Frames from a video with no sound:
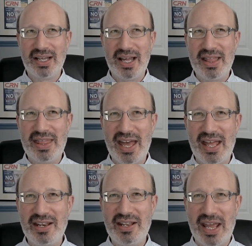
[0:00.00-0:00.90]

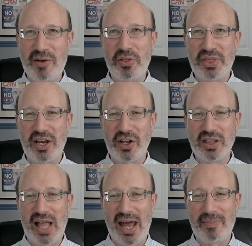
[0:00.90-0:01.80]
then they will think a
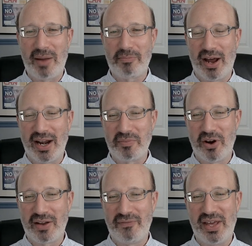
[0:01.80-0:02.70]
lot about product
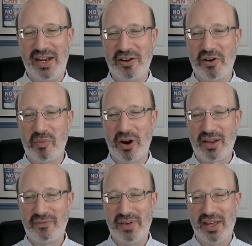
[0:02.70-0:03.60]
market fit and go-to-market
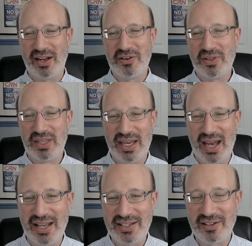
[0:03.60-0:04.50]
fit and who the
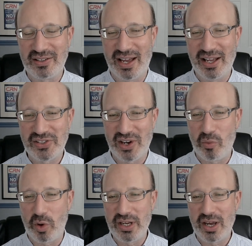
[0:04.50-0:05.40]
ideal clients are and
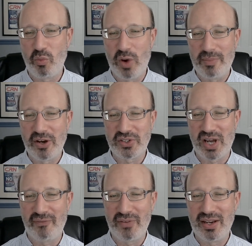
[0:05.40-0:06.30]
where you can win most
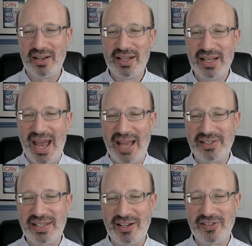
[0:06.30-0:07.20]
often as a
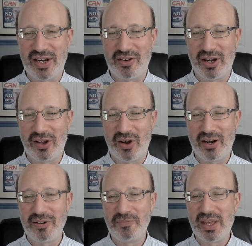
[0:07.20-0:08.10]
data center integrator.
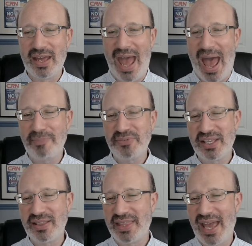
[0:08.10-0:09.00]

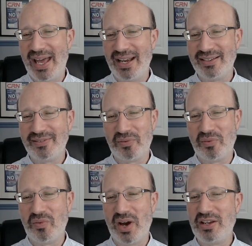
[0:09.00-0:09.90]
Absent that,
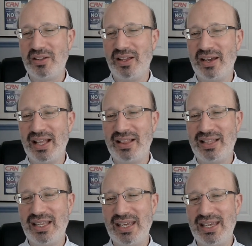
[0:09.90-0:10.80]
when you look at
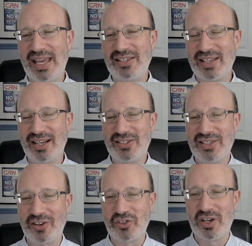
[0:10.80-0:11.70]
the case study
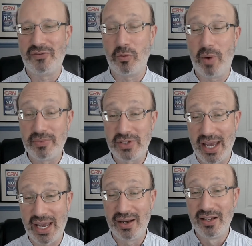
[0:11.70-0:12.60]
section of your
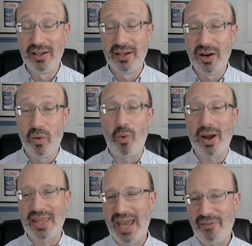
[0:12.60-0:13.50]
website, what do
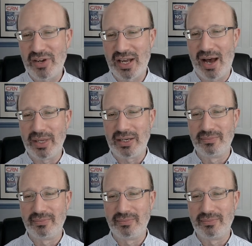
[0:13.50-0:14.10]
they have in common?